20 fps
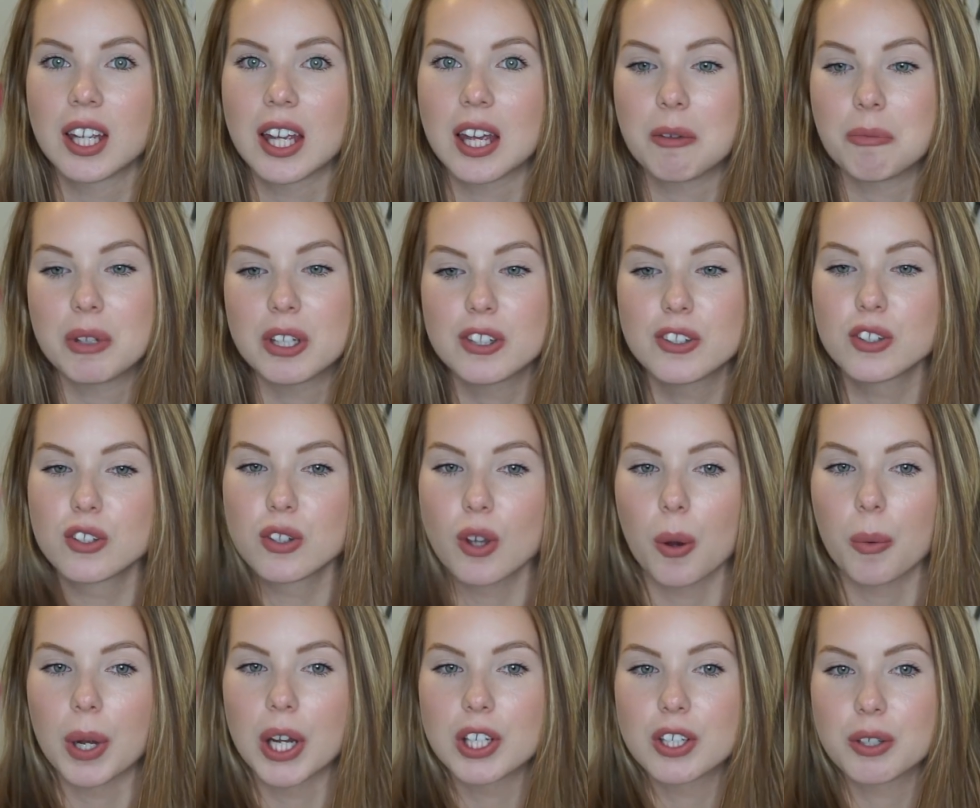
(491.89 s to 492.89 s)
it means
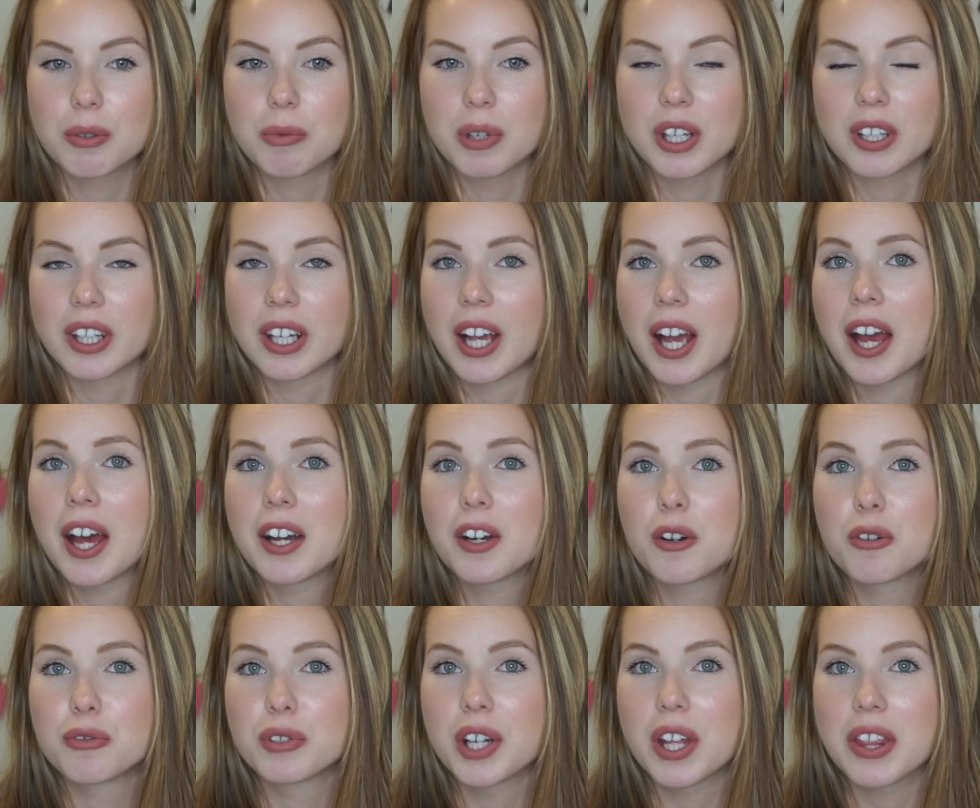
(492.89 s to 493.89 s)
so much to me. Like, I had
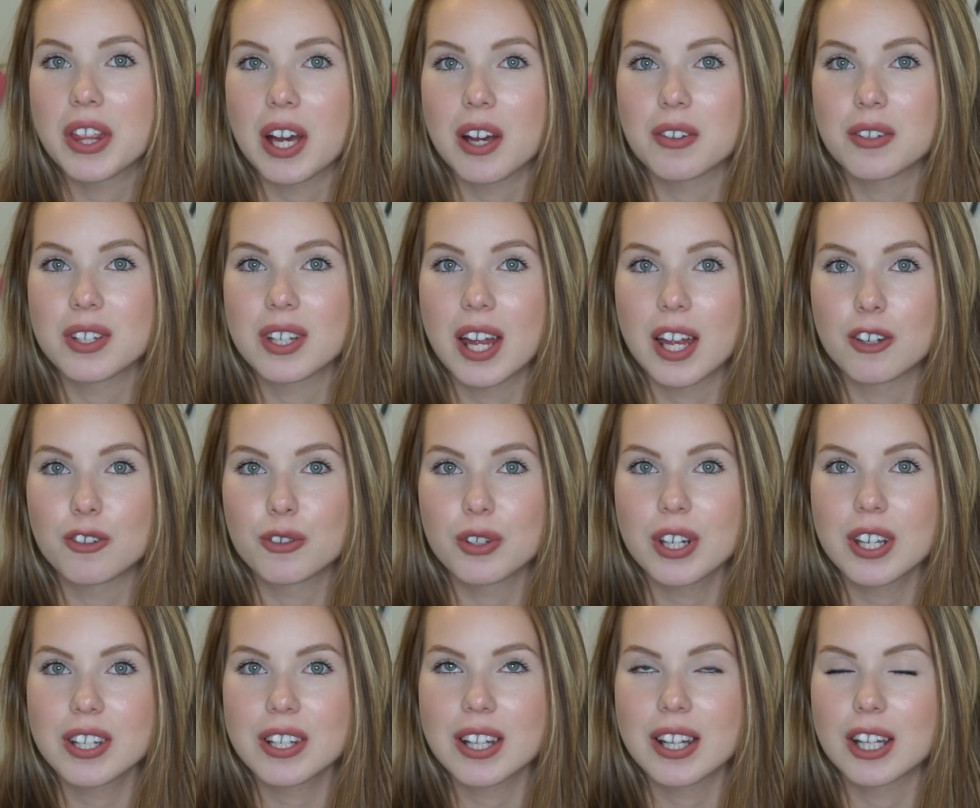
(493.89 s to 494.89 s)
over 1,000
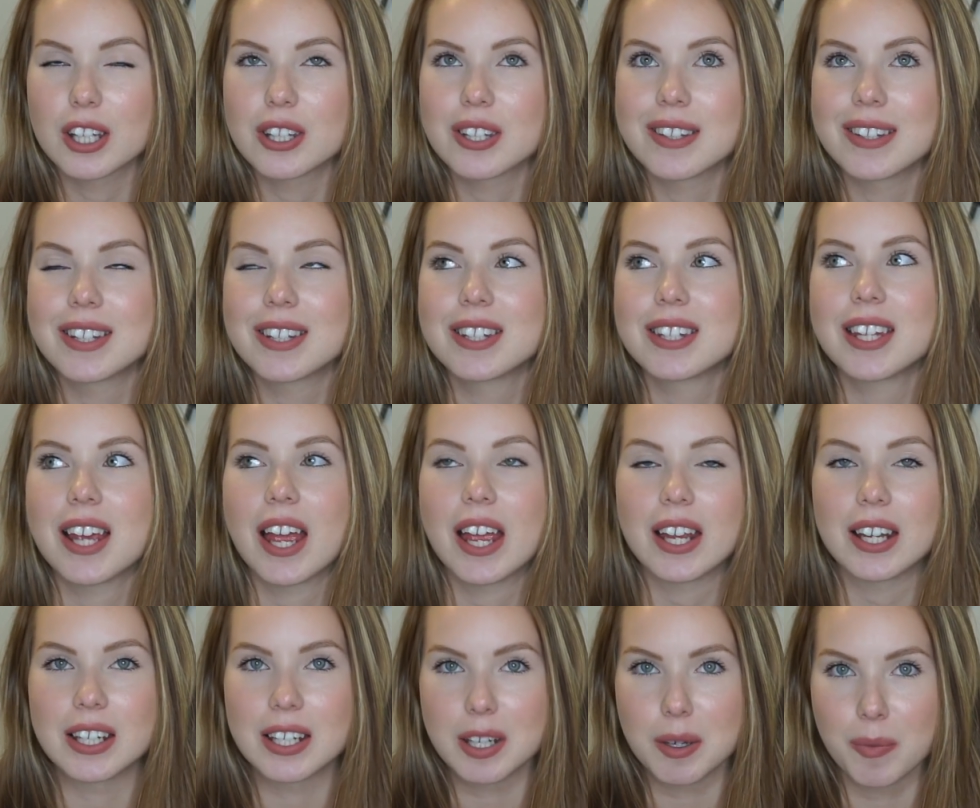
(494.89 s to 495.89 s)
entries, and that's
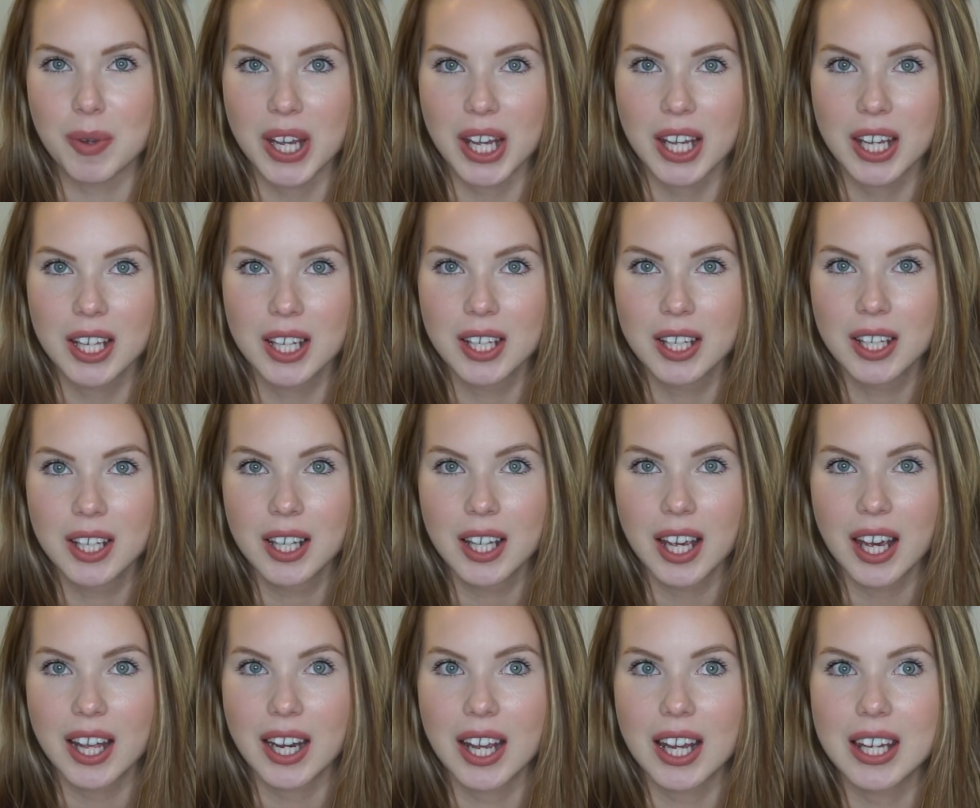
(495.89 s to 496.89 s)
insane to me.
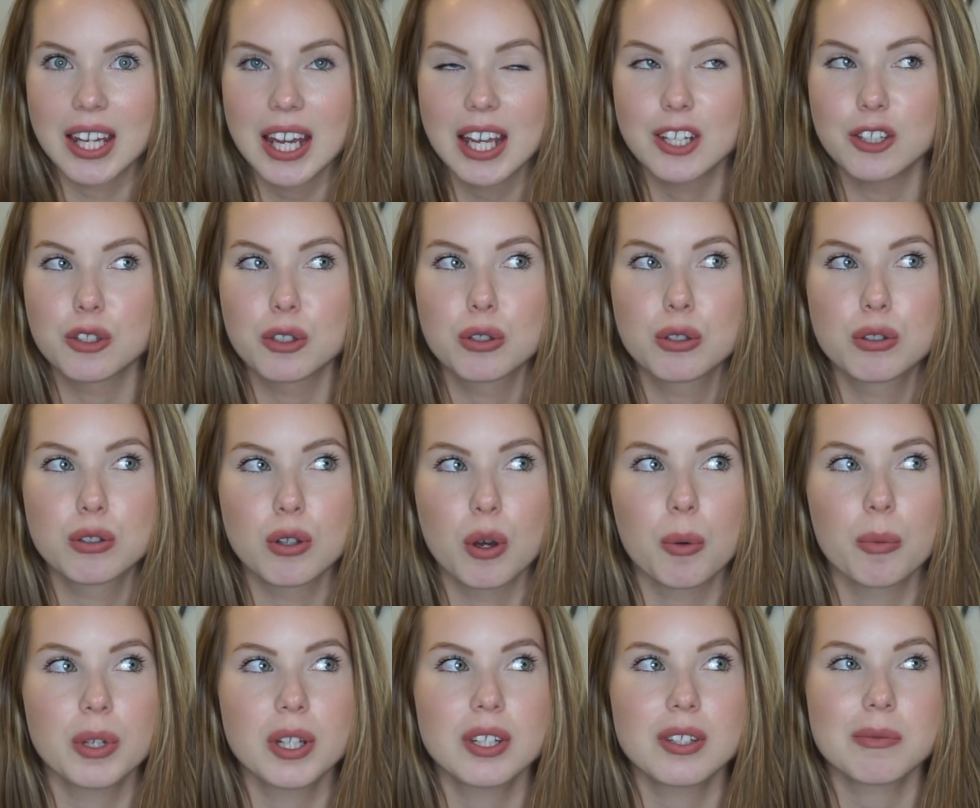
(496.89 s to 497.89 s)
And I gained so
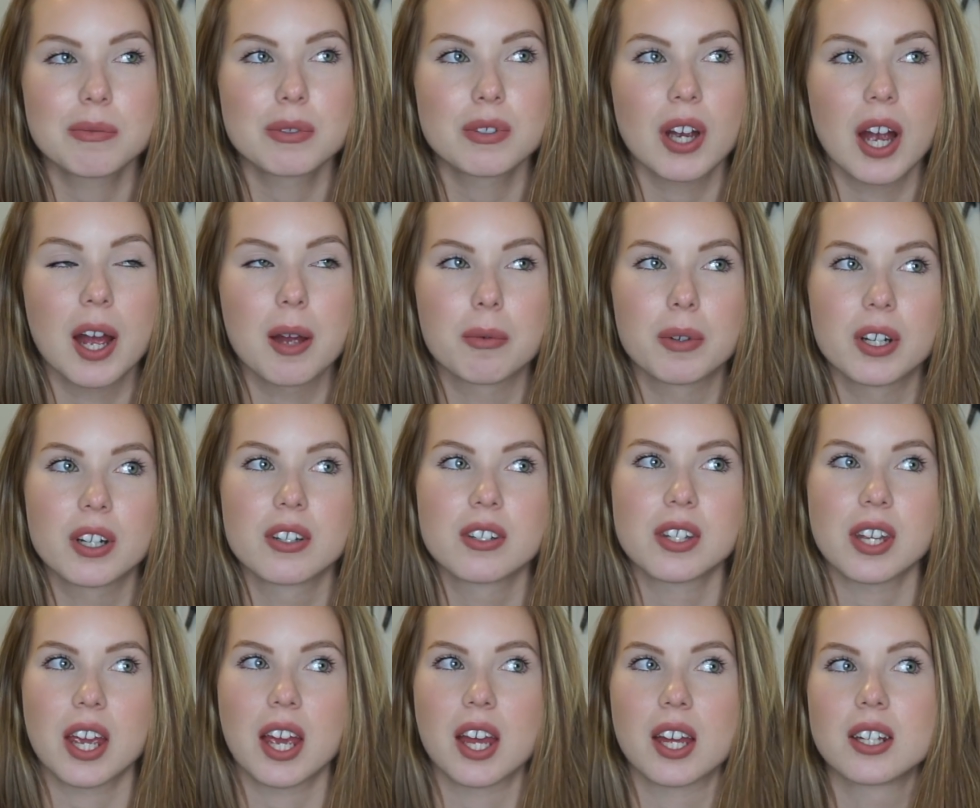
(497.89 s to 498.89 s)
many
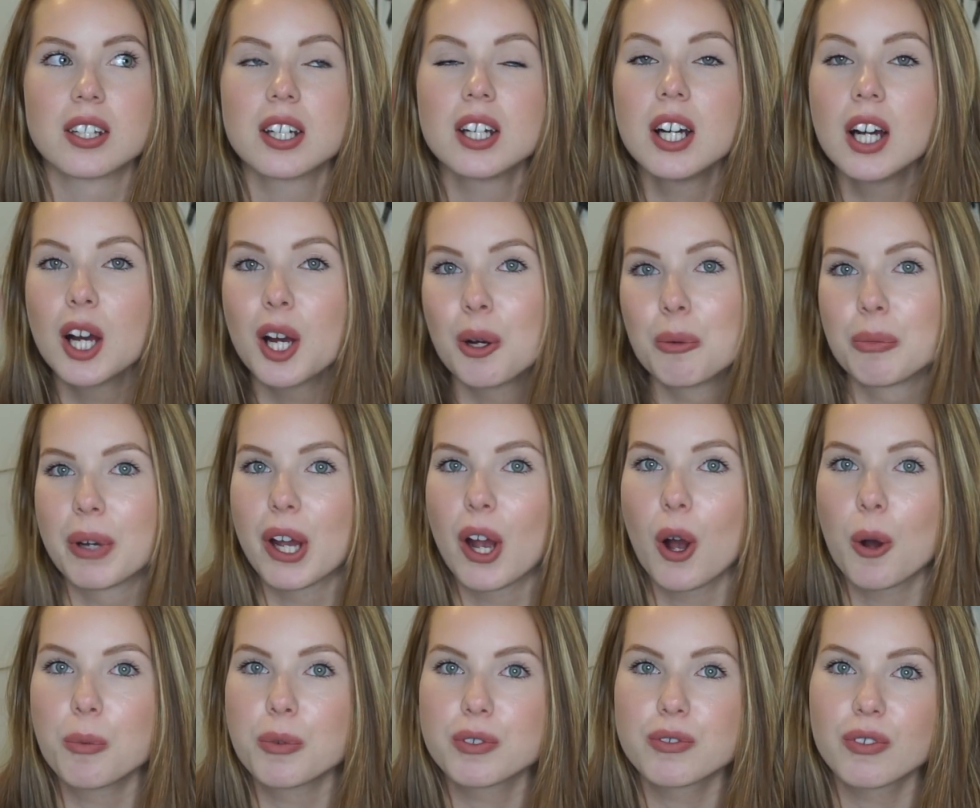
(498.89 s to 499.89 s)
subscribers, and my
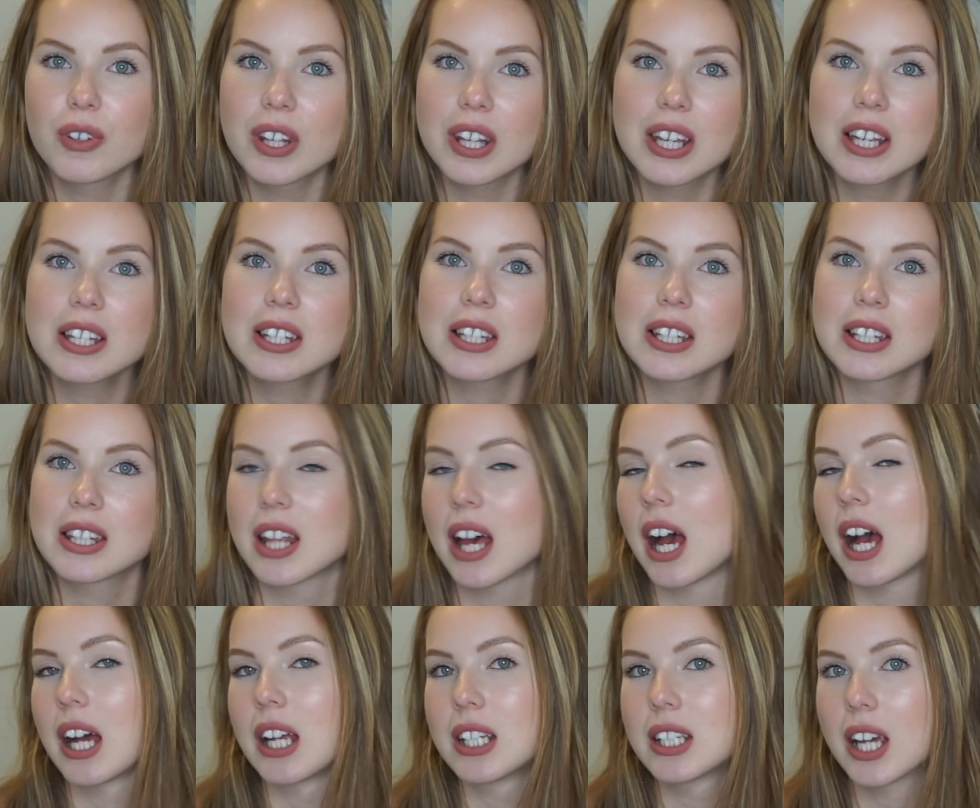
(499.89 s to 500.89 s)
hopes for this is
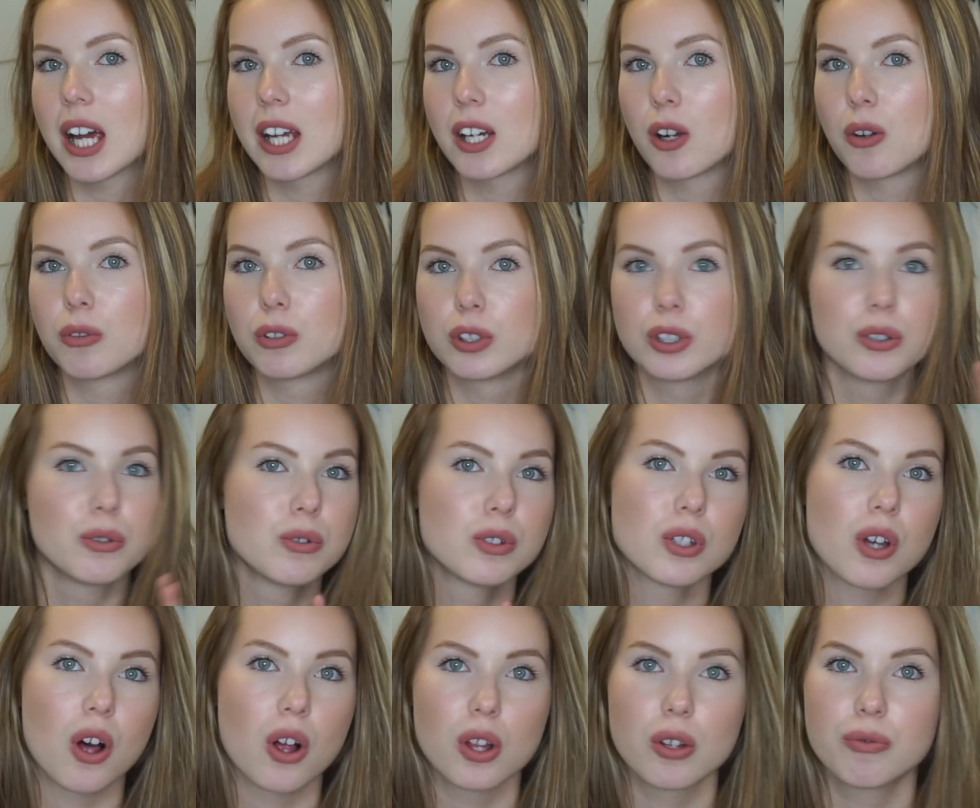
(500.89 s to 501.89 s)
that I don't lose
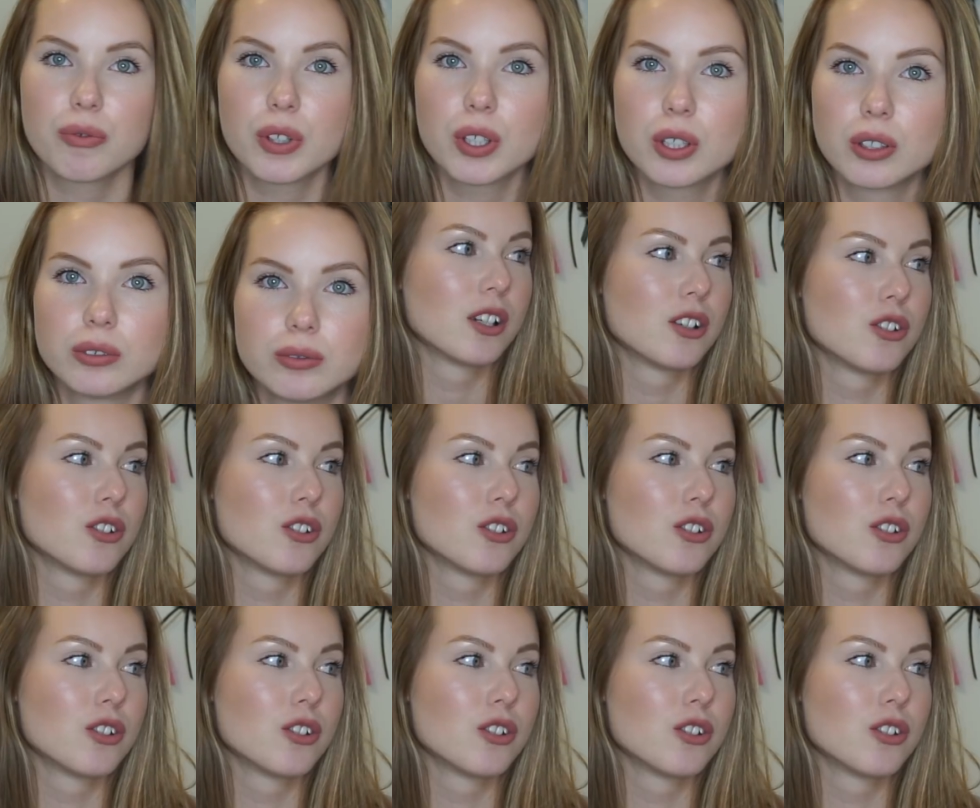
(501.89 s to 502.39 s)
all of you